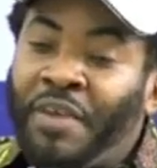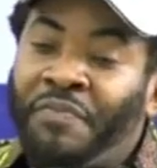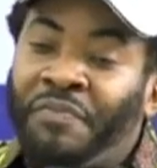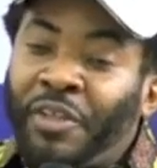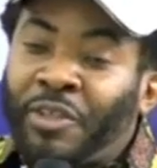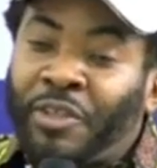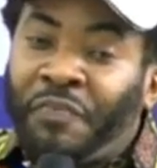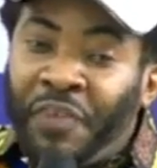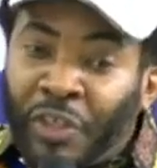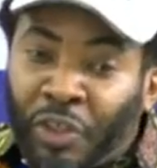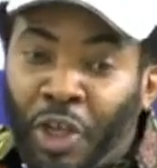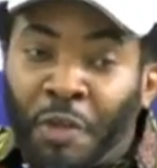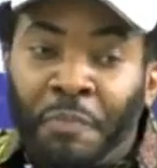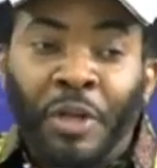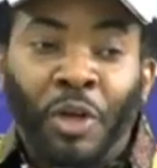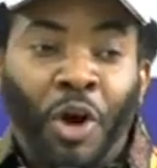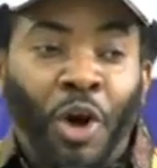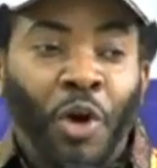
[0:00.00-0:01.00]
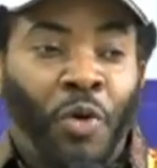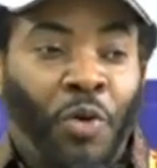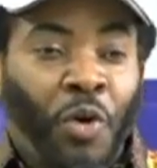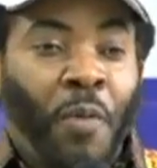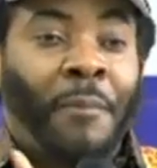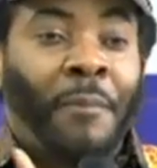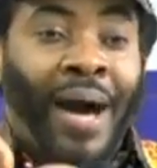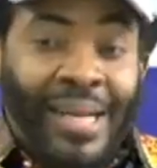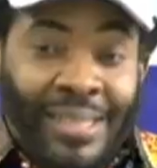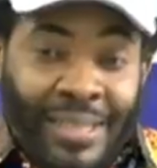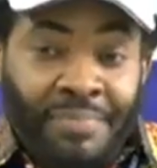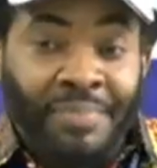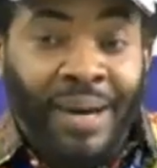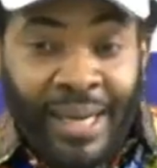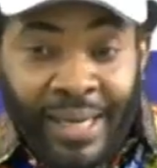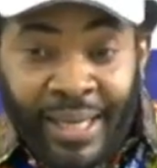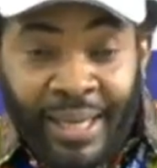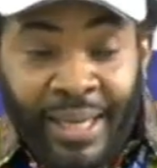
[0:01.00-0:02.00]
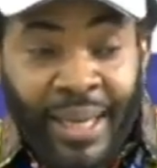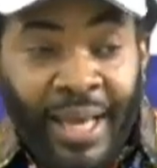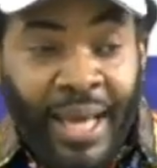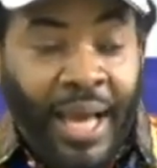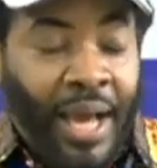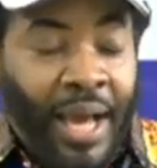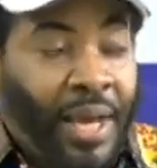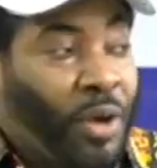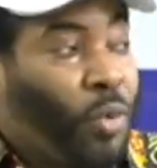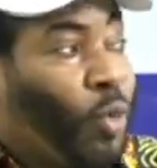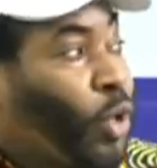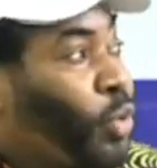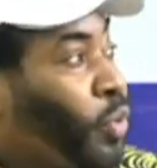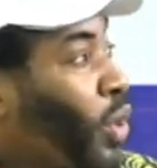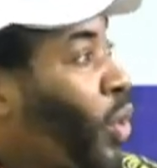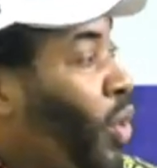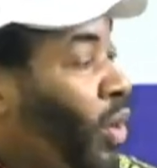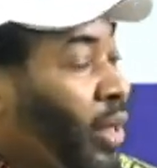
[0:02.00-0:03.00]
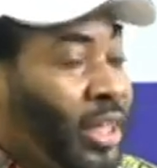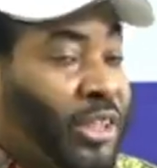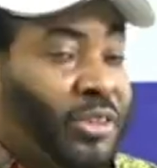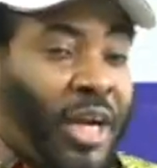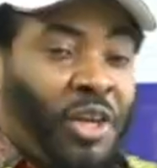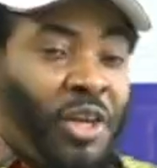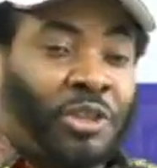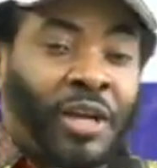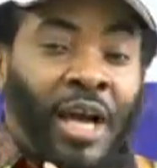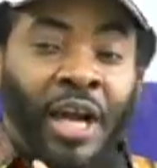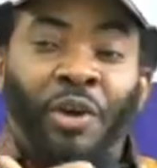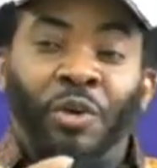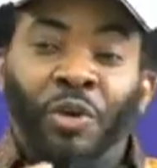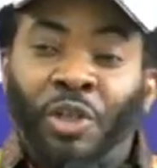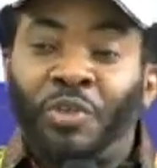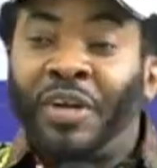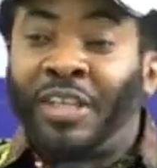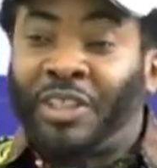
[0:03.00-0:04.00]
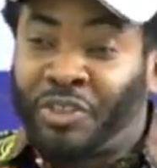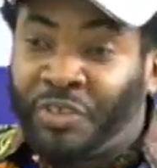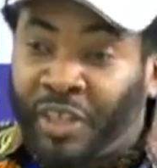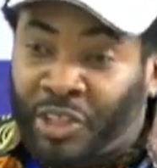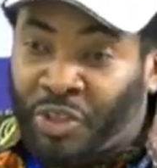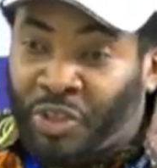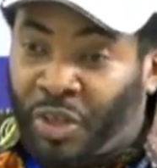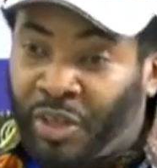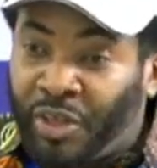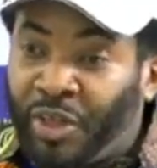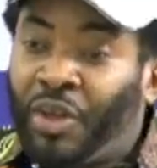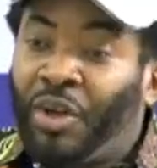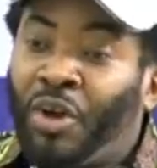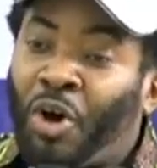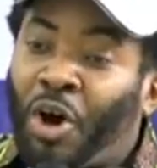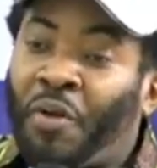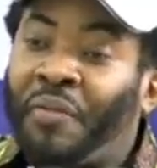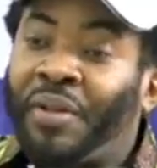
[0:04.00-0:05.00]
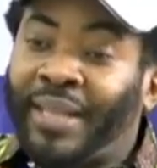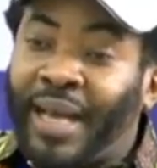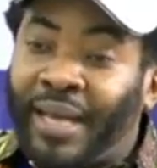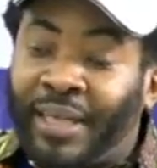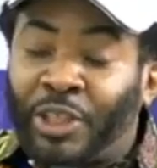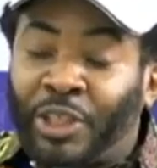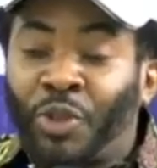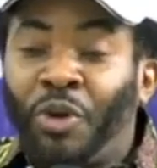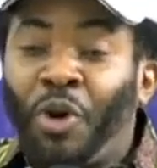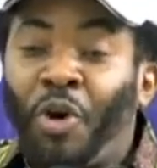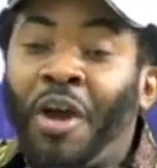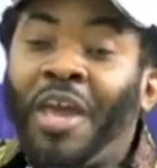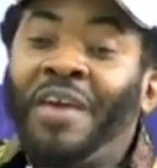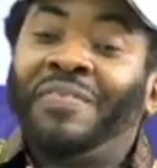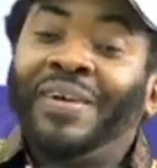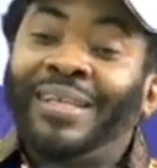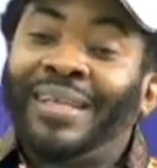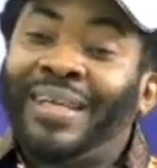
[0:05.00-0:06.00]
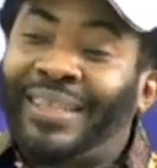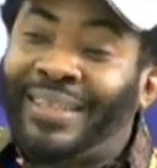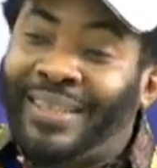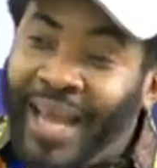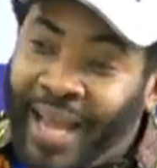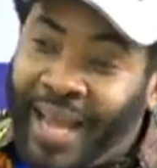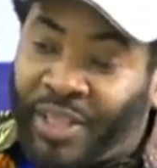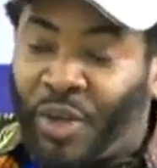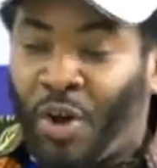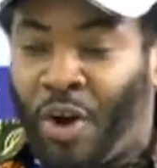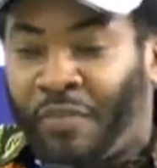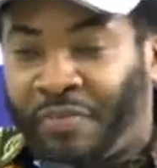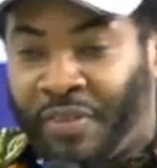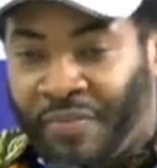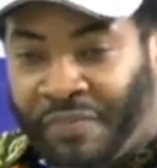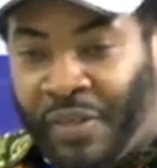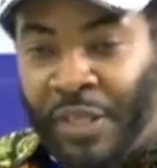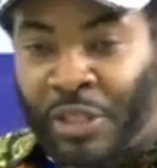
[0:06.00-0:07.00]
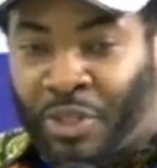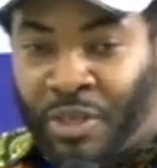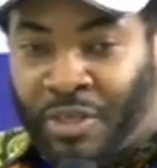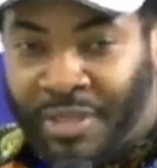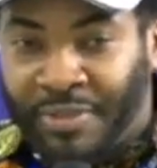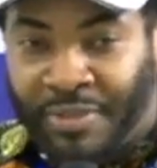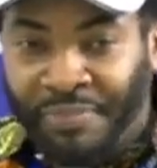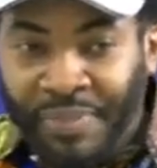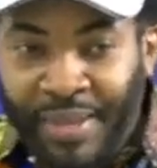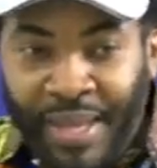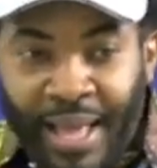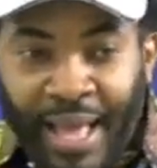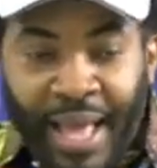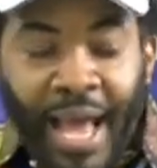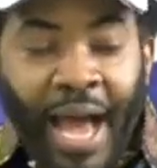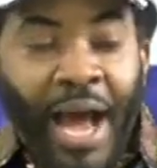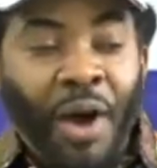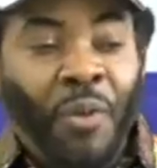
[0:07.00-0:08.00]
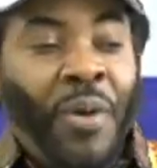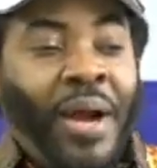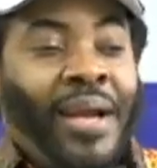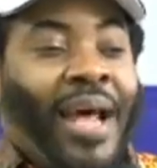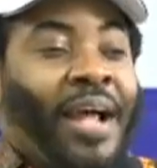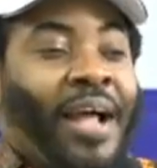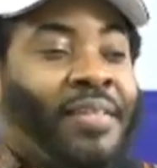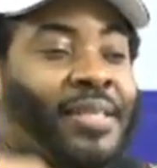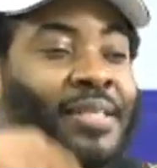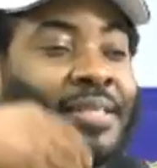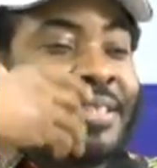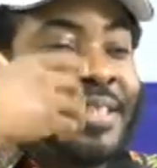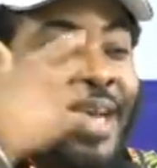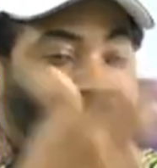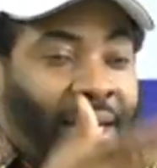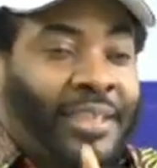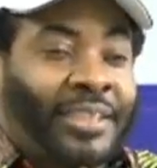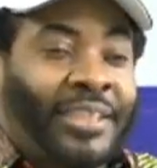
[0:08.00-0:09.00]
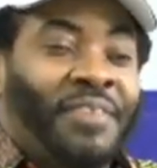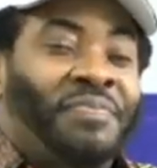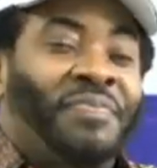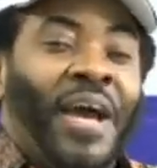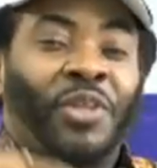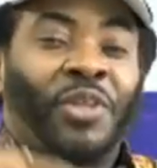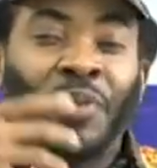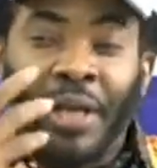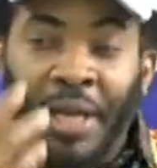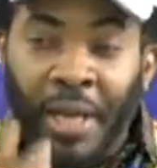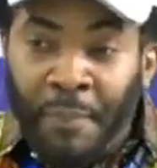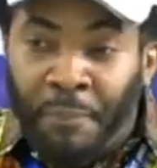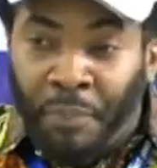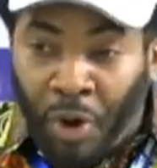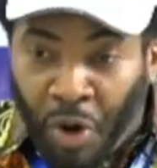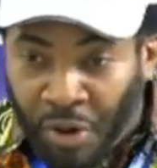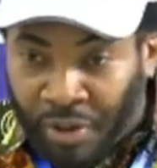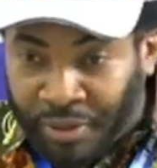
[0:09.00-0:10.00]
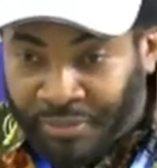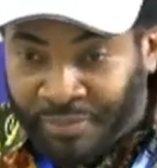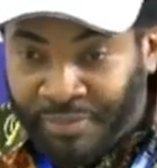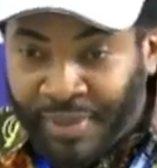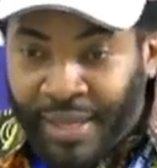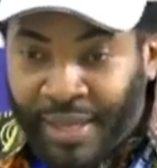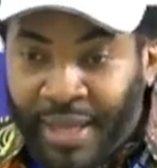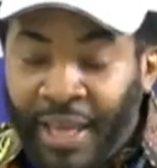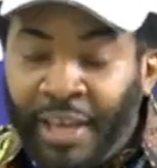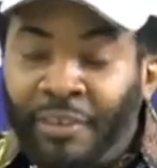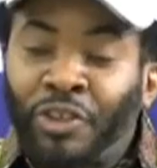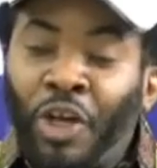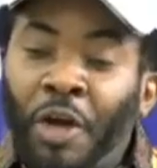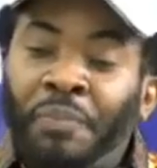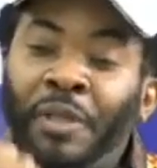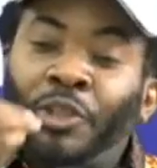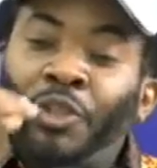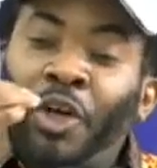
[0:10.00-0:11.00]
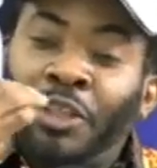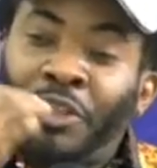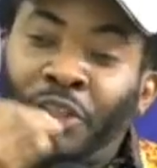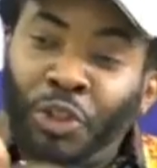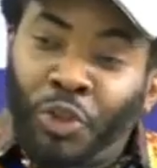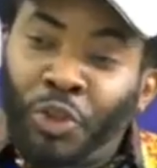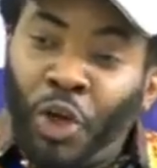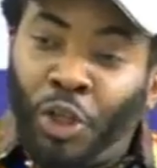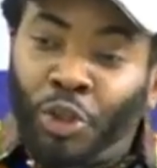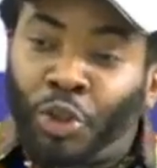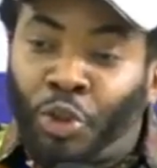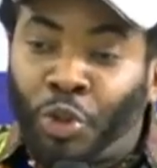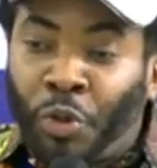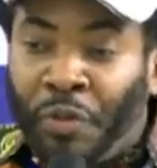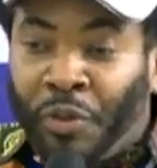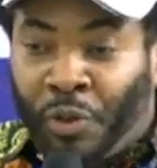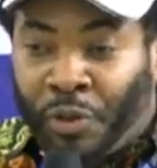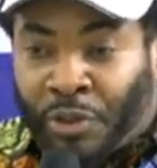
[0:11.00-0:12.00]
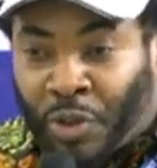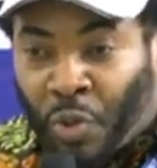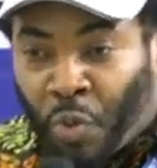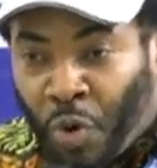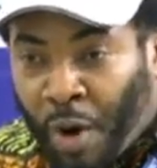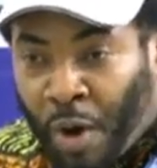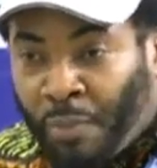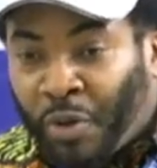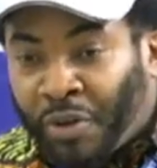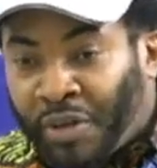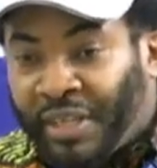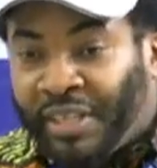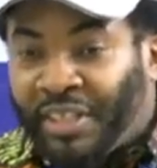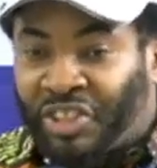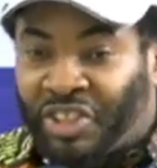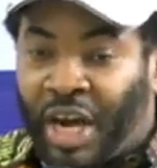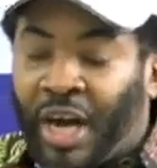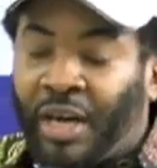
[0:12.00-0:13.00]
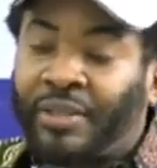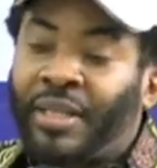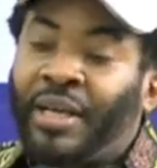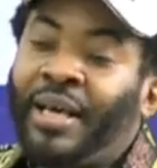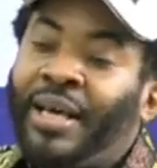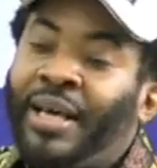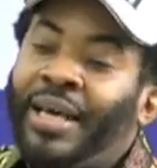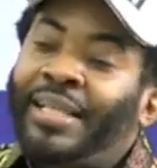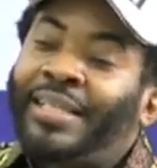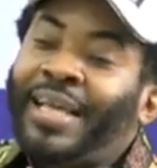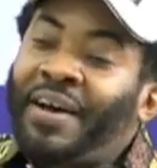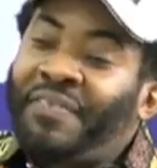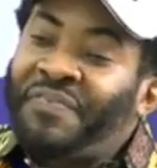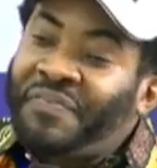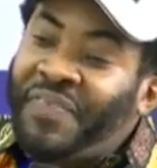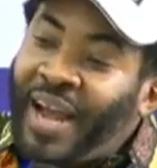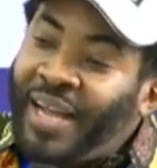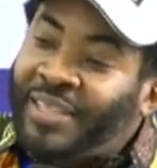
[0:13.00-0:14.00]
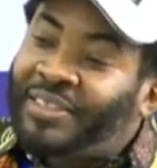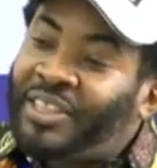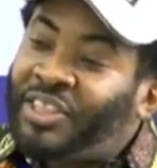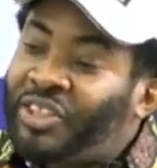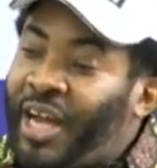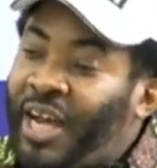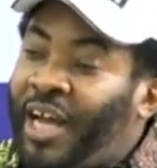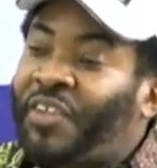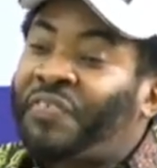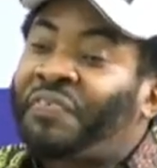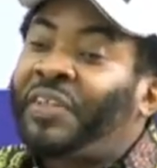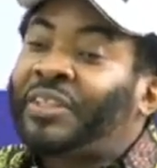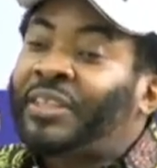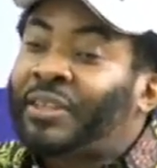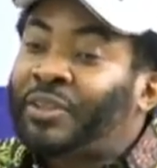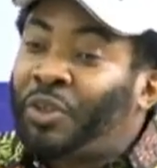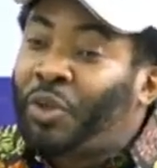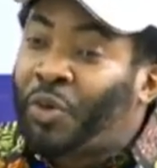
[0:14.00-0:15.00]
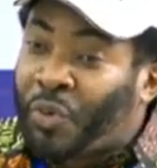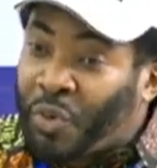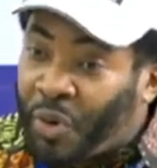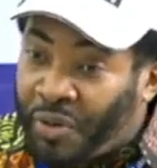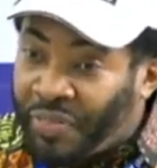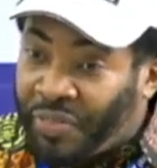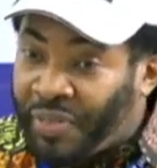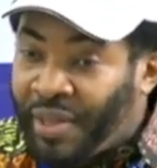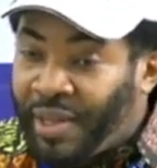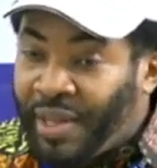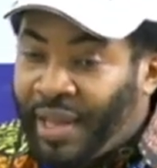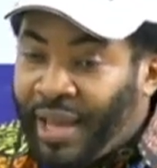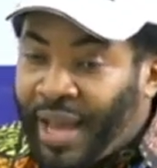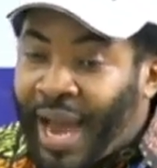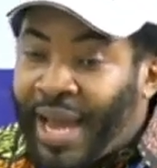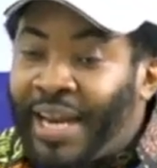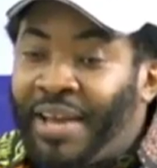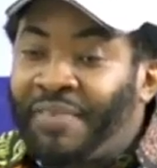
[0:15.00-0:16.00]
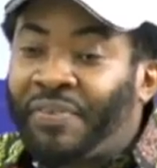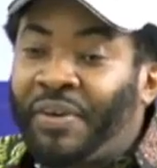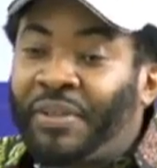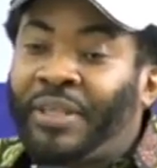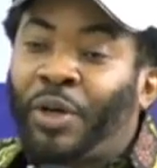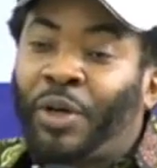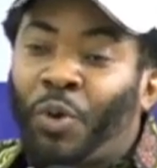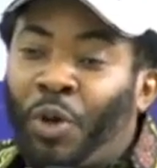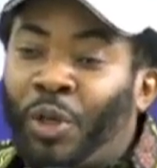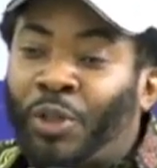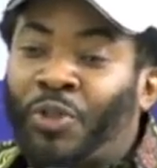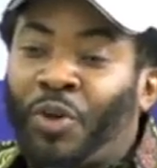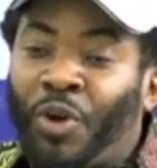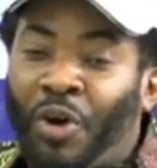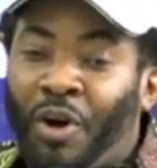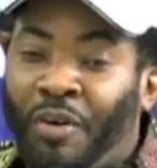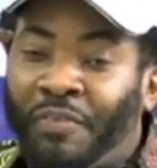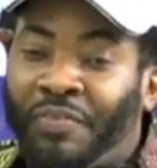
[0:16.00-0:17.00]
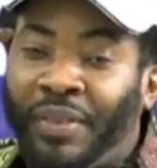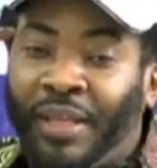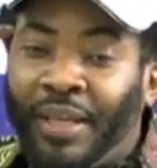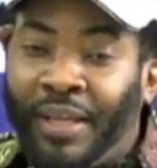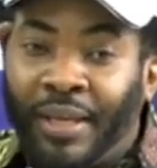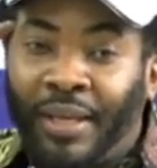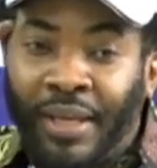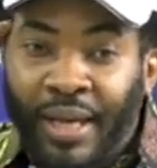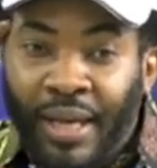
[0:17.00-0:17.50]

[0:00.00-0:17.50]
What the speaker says: fetus may not grow maximally in what we call intrauterine growth restriction or retardation, or even the death of the fetus. And when that child is eventually born, if something is not still done to reduce the worm load in the child, it affects the child's physical growth and even the growth of the